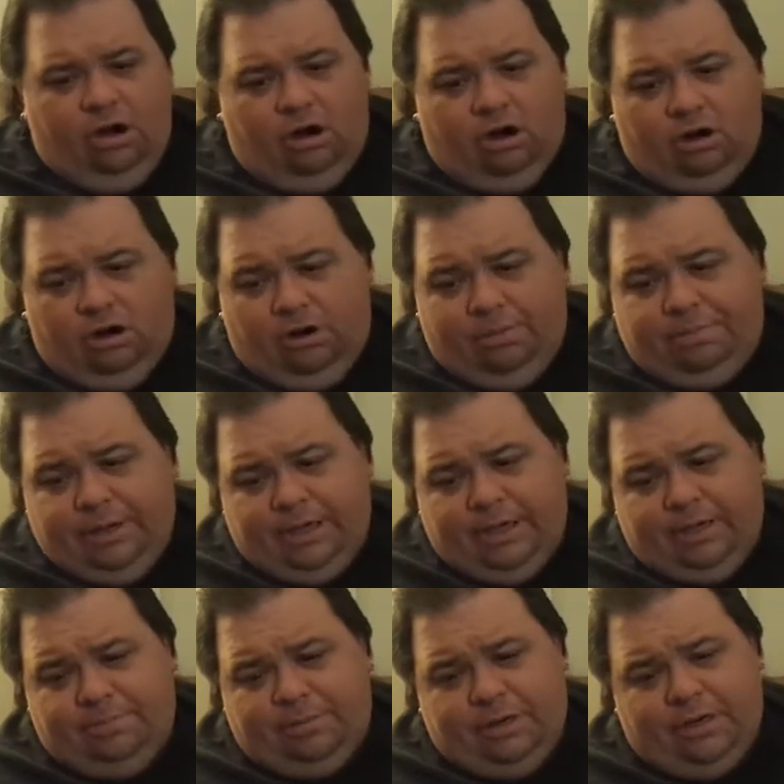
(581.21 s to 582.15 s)
Or I'll pick
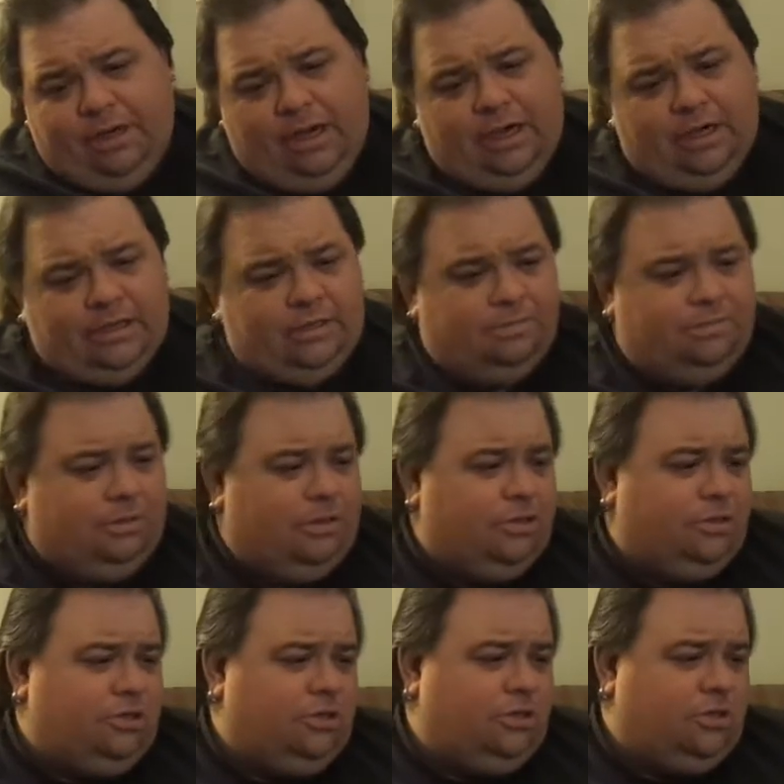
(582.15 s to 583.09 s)
up an
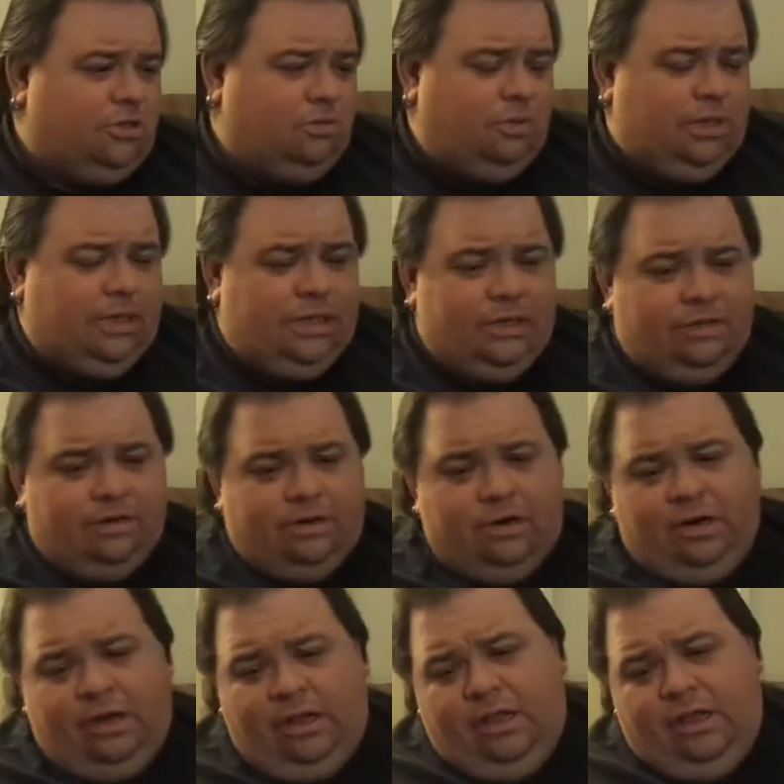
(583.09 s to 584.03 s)
octopus or squid, or,
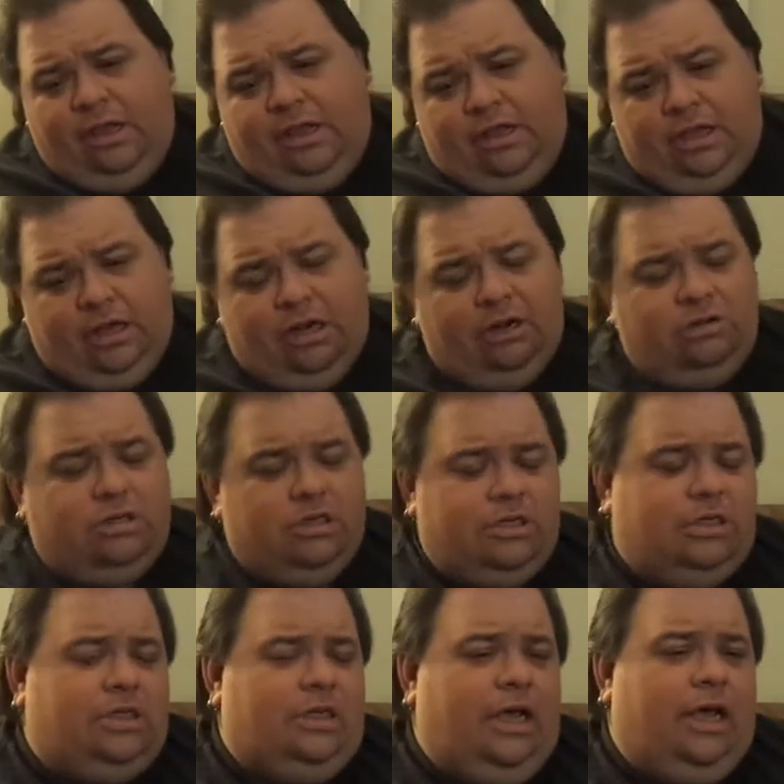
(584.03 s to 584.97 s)
you know,
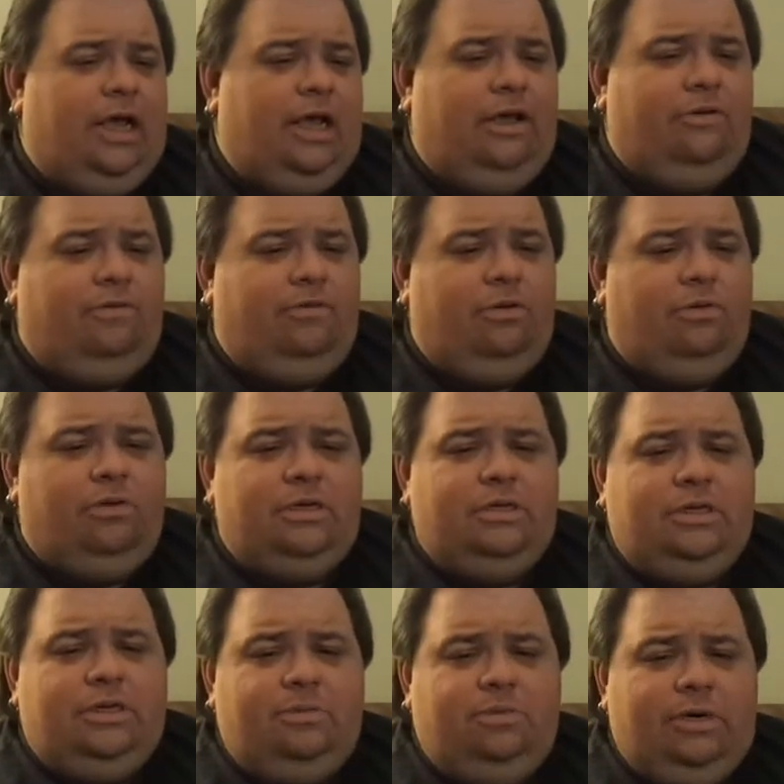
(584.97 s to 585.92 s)
just, if you want
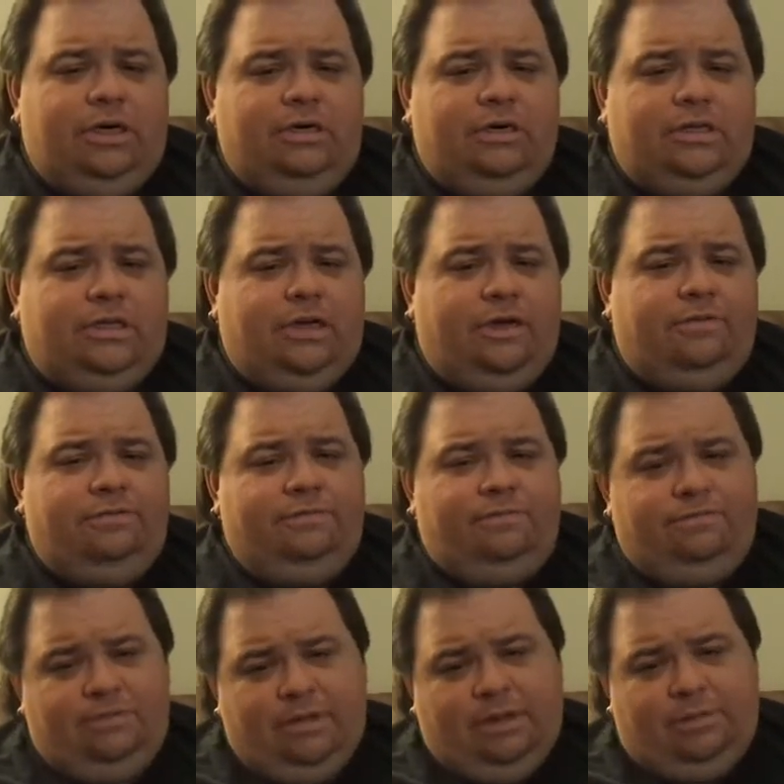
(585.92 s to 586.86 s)
to see weird stuff,
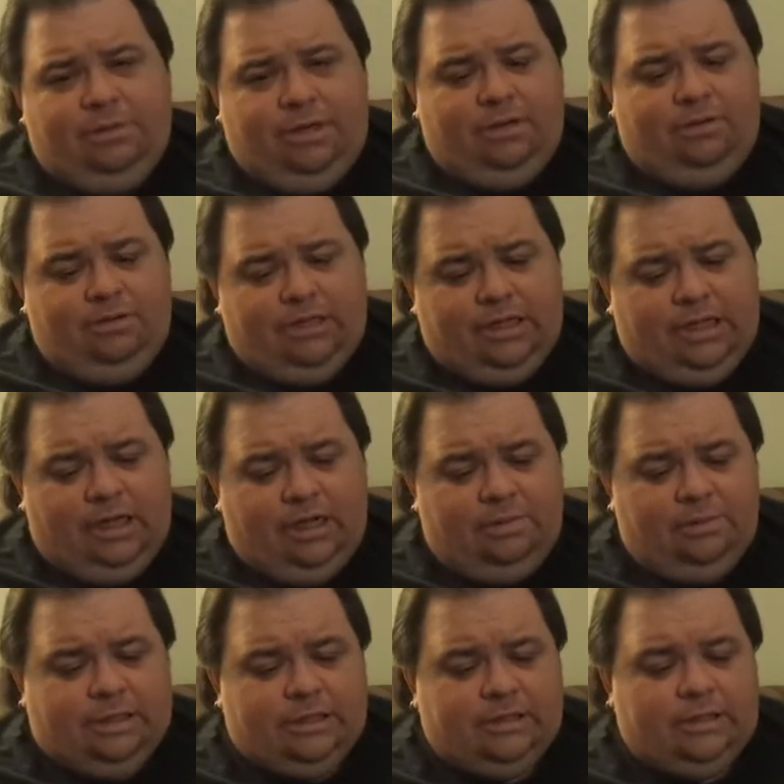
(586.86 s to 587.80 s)
let me know in the
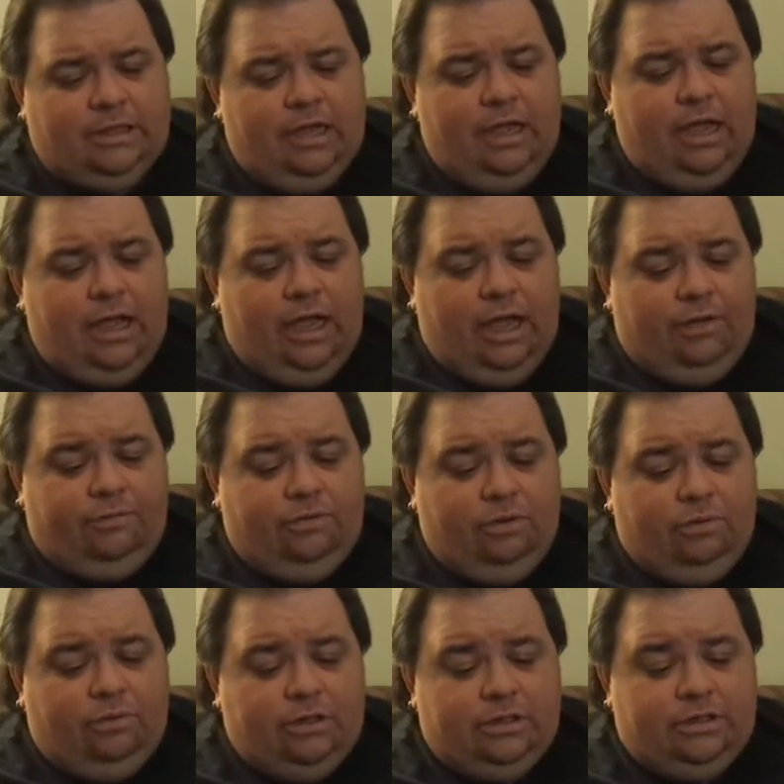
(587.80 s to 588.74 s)
comments. If you
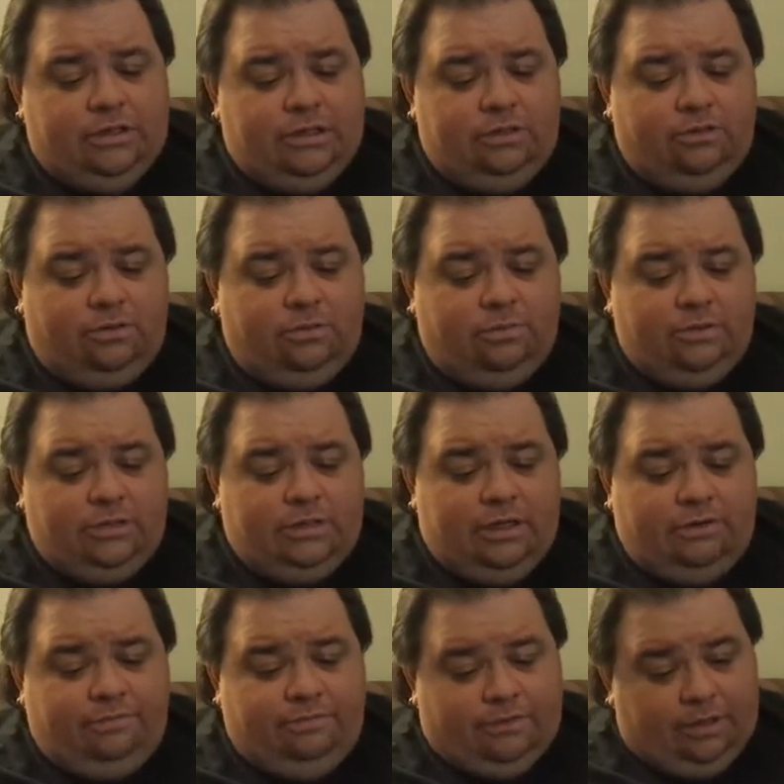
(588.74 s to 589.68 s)
want to see normal
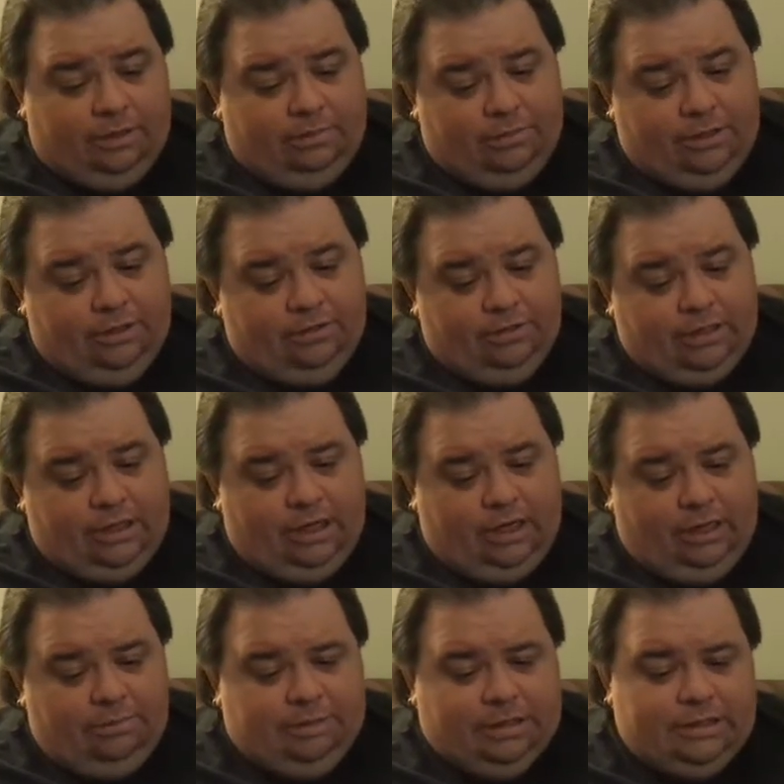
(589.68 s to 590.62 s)
stuff, let me know in the
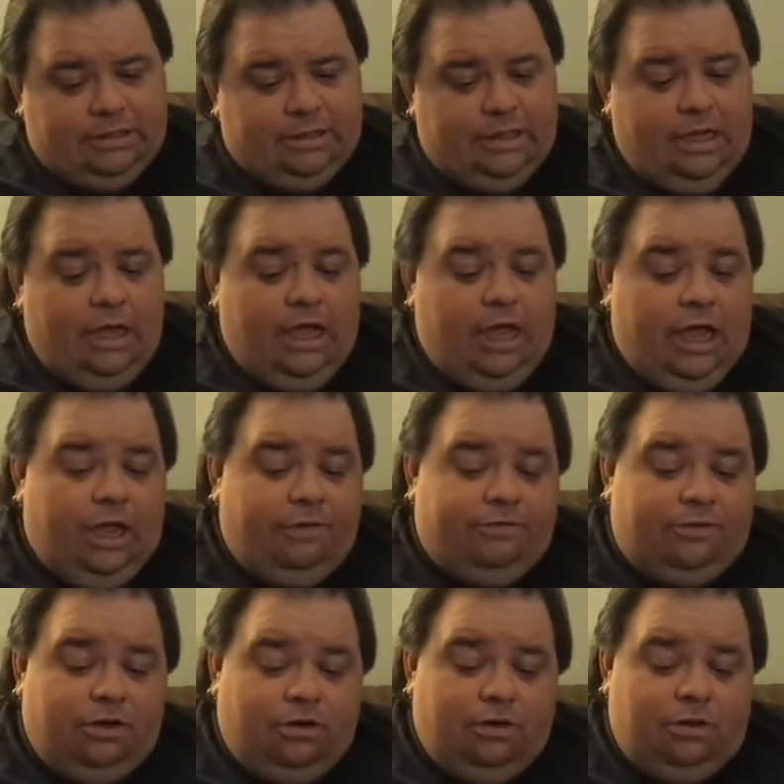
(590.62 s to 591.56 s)
comments. If
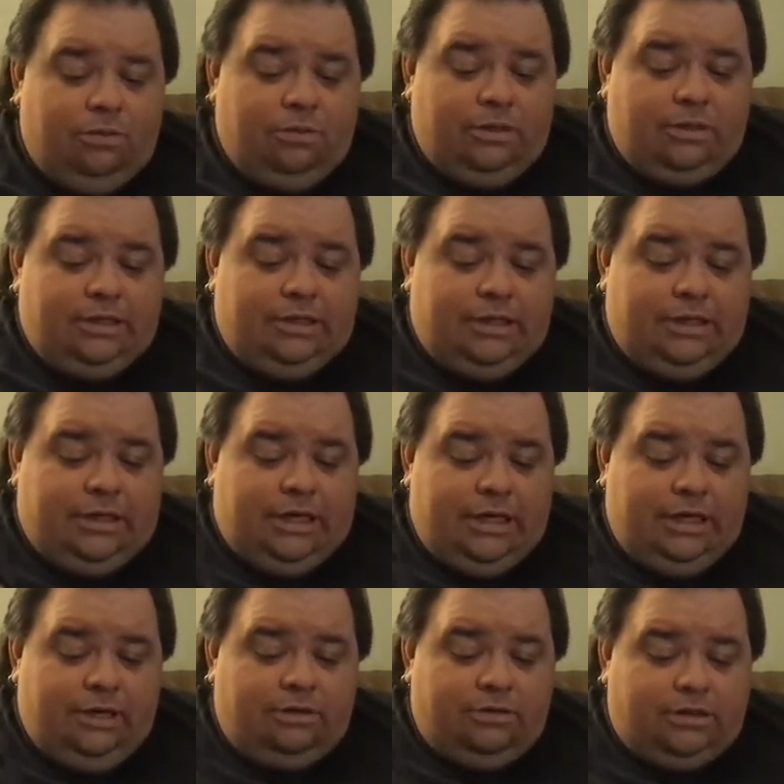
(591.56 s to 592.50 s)
you only want to see
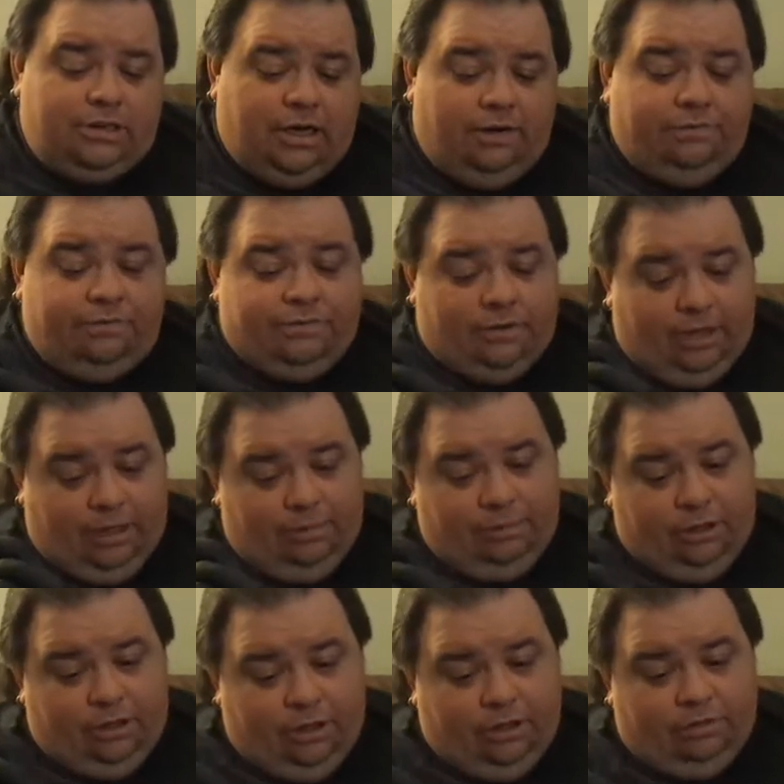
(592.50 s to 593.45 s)
keto stuff, let
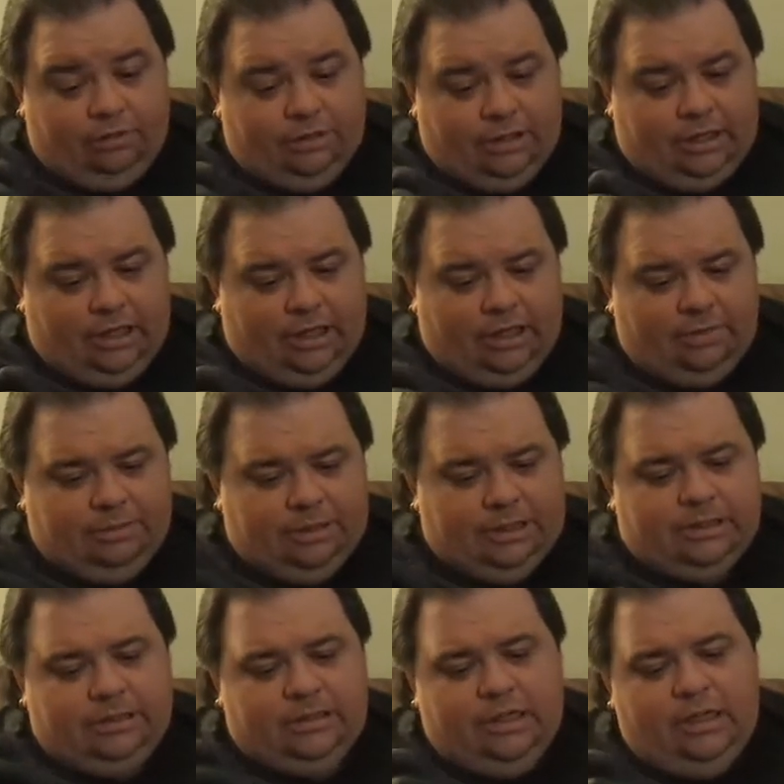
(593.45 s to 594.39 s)
me know in the
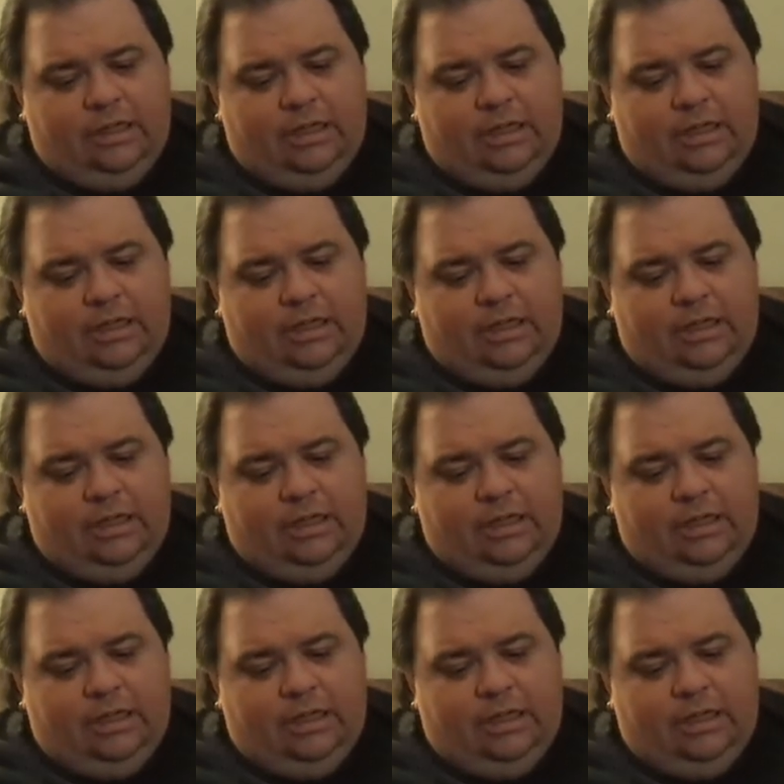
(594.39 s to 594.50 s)
comments.